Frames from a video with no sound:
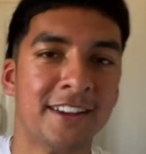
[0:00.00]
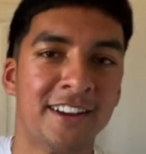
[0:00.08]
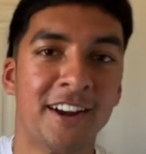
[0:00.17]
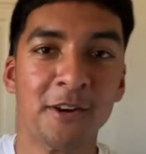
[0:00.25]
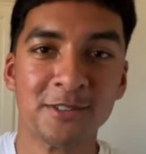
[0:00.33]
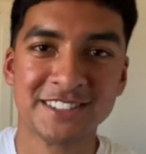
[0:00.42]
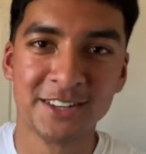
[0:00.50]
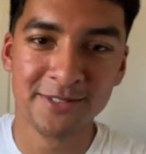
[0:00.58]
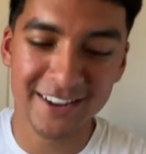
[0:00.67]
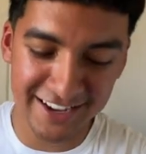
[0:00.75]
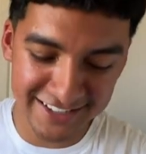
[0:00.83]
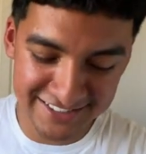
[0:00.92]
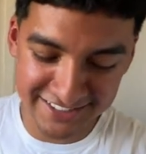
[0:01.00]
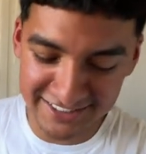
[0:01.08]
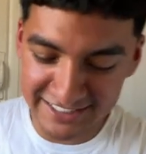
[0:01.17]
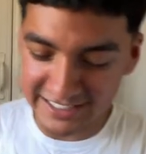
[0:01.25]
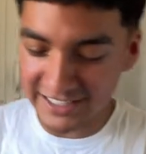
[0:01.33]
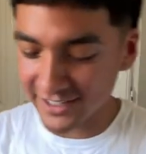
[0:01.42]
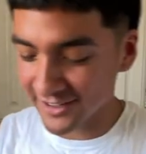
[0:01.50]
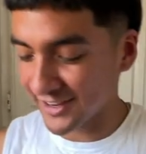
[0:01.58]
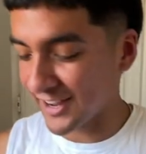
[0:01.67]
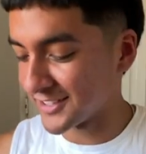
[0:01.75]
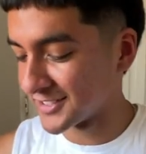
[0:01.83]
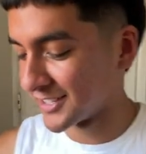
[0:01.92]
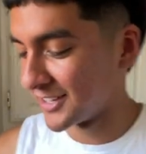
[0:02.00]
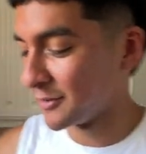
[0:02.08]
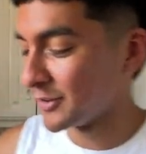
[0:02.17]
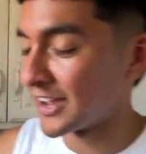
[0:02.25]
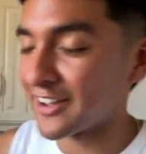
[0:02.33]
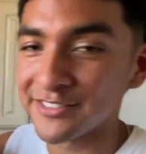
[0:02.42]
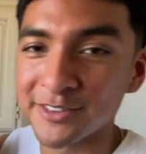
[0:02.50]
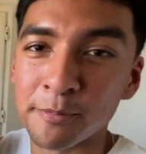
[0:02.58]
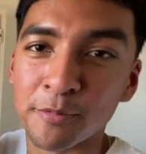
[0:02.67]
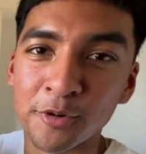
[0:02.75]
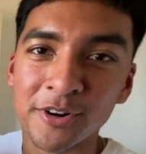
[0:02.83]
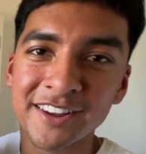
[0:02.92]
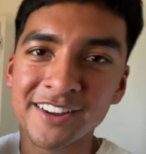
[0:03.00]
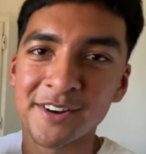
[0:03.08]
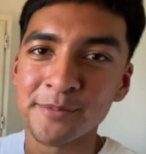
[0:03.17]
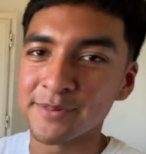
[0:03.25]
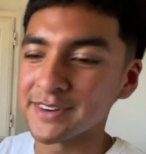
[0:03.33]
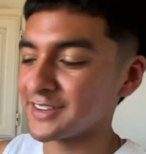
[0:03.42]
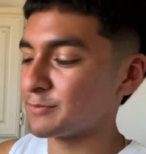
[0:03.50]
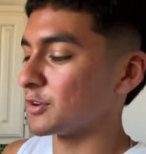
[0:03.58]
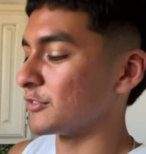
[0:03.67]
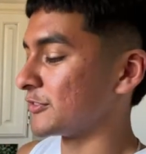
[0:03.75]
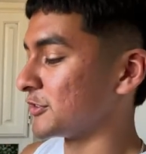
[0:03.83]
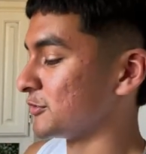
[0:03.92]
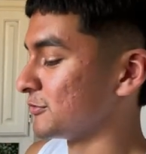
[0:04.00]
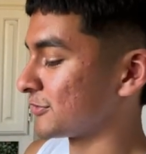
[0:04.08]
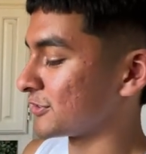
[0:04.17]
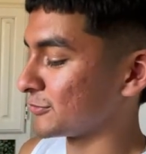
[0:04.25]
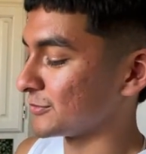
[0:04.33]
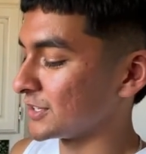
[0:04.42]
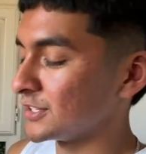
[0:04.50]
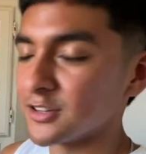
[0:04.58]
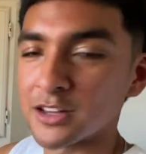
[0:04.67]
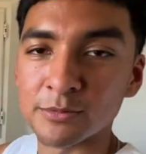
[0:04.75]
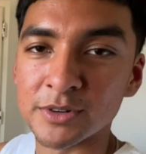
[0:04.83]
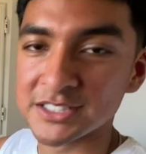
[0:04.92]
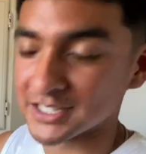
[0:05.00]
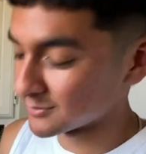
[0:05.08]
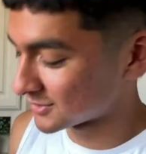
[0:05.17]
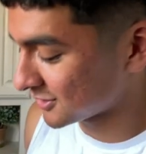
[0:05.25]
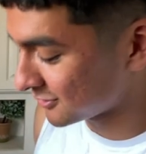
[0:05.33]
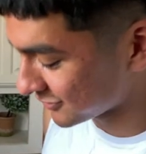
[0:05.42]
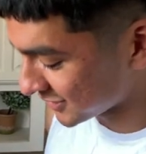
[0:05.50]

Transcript: Alright, what's up guys, Salite here, and today we have the Boring Company perfume from Elon Musk himself.